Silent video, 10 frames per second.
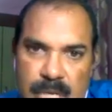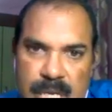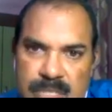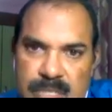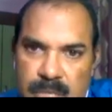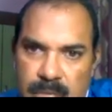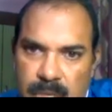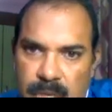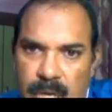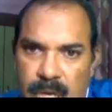That is,
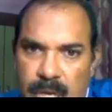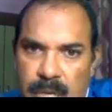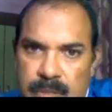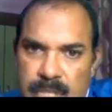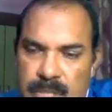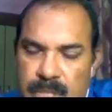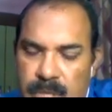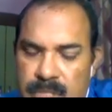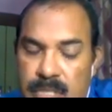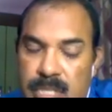uh, the,
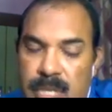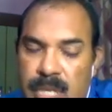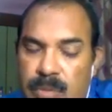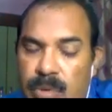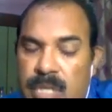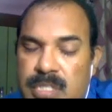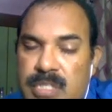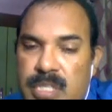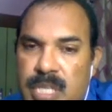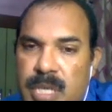the surgery works
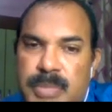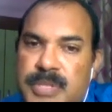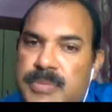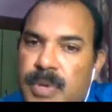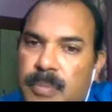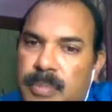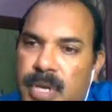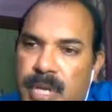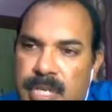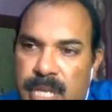in the same principle of
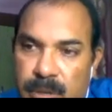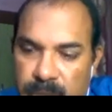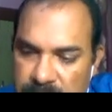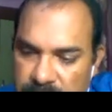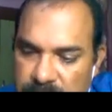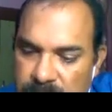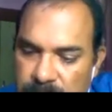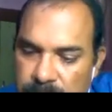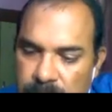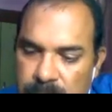tenodesis
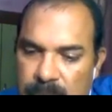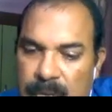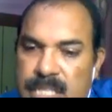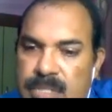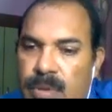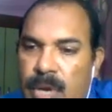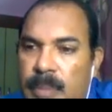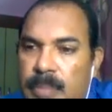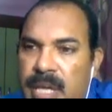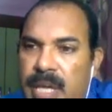that is to
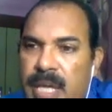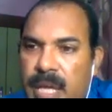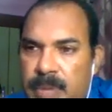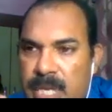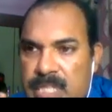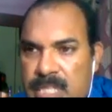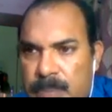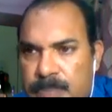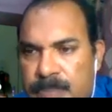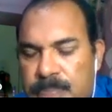have a
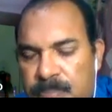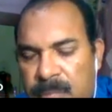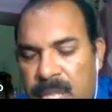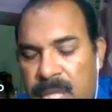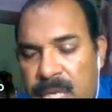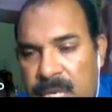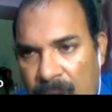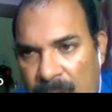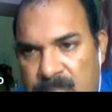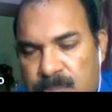effective
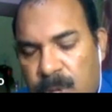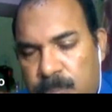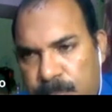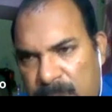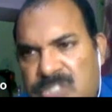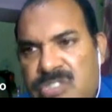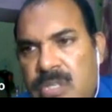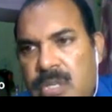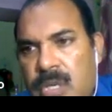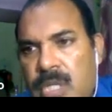grasp or pinch
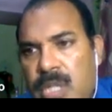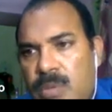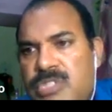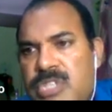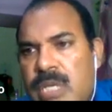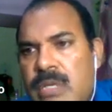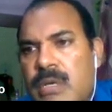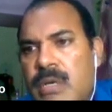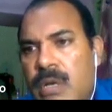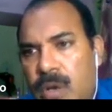using
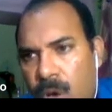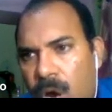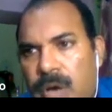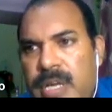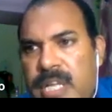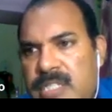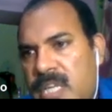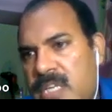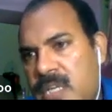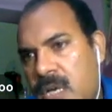long
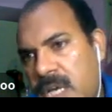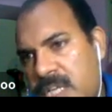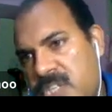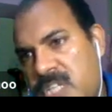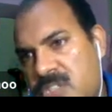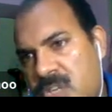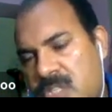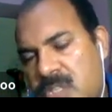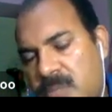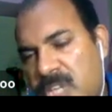wrist uh,
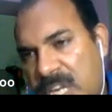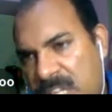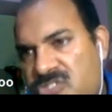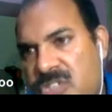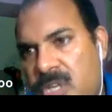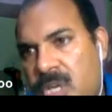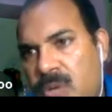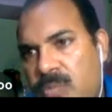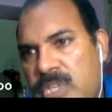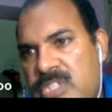extensors of the wrist,
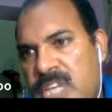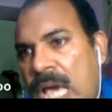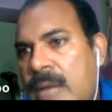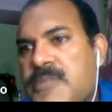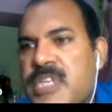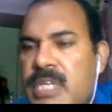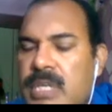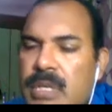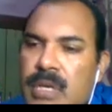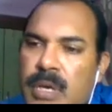which helps
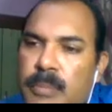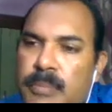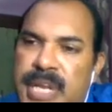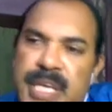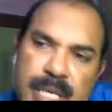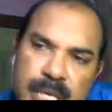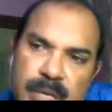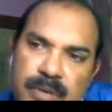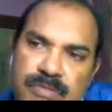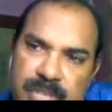in bringing
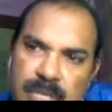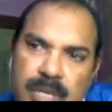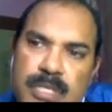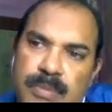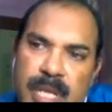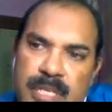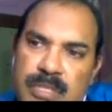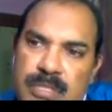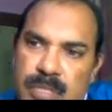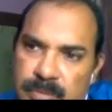fingers
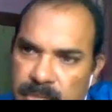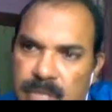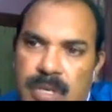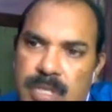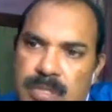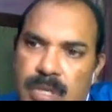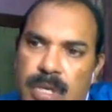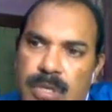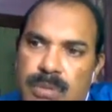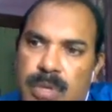flexors or fingers
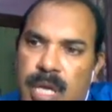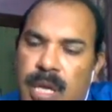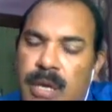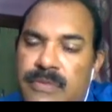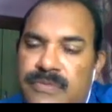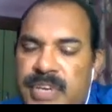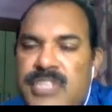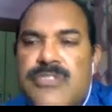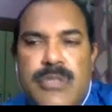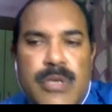to a
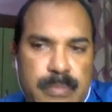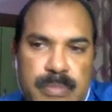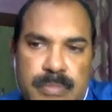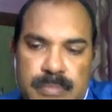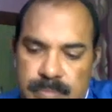fixed thumb.